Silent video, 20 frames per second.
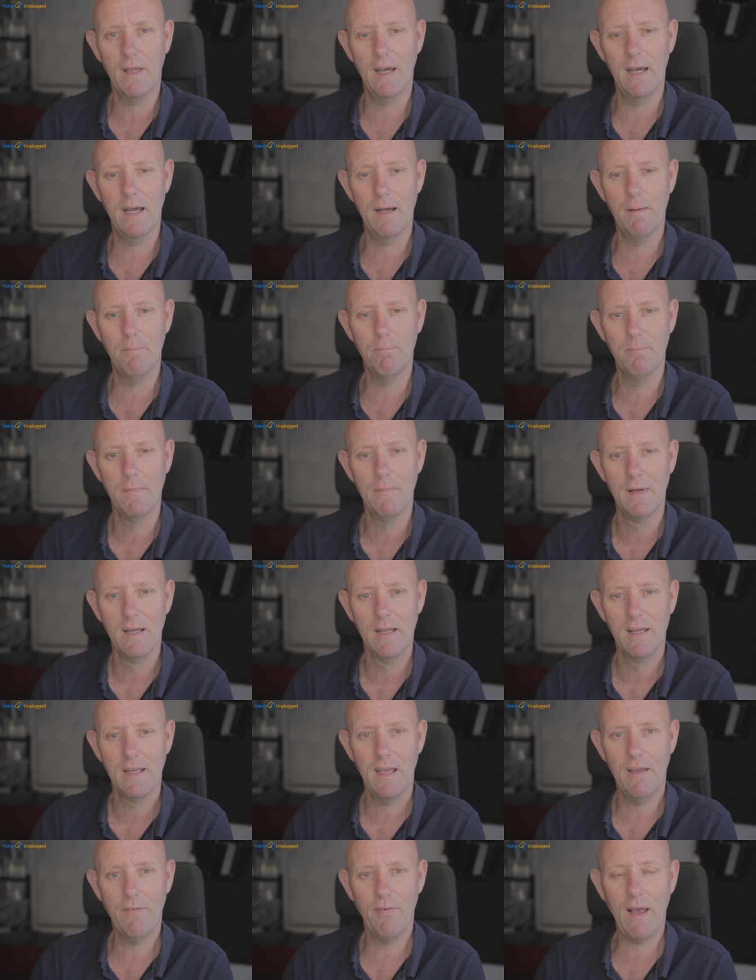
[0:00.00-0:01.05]
um,
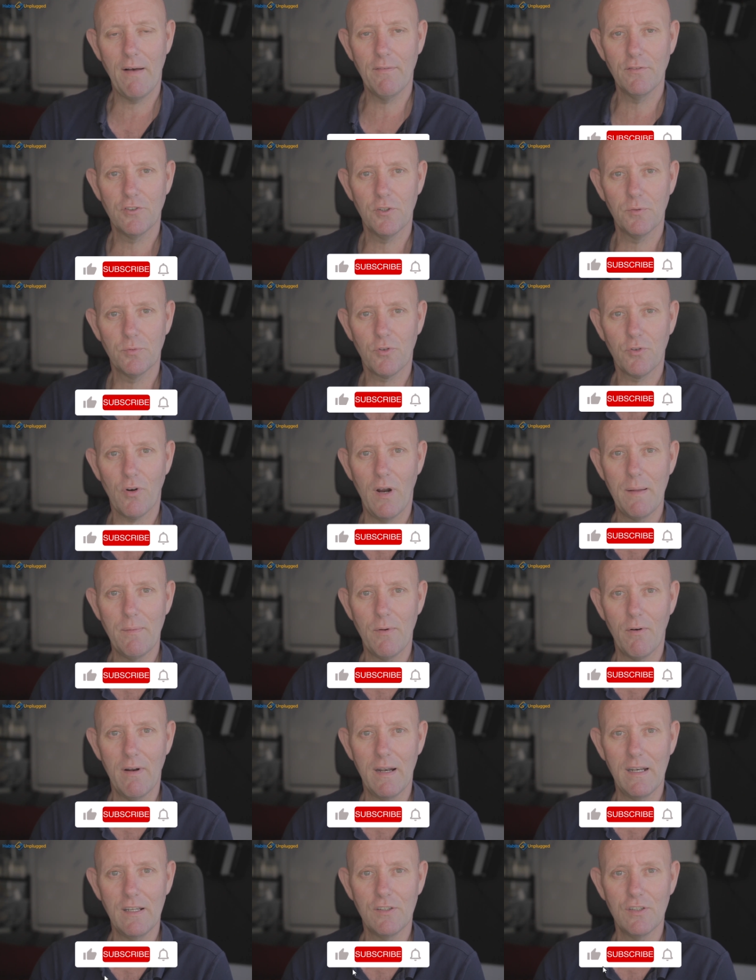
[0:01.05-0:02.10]
if you haven't subscribed
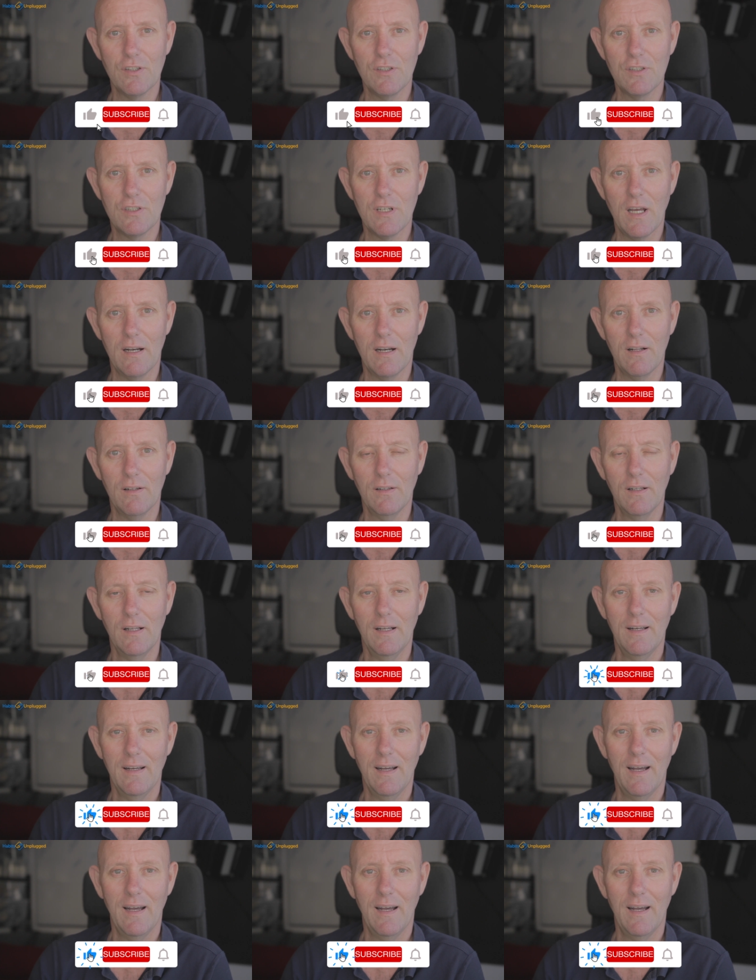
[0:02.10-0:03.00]
already to the channel,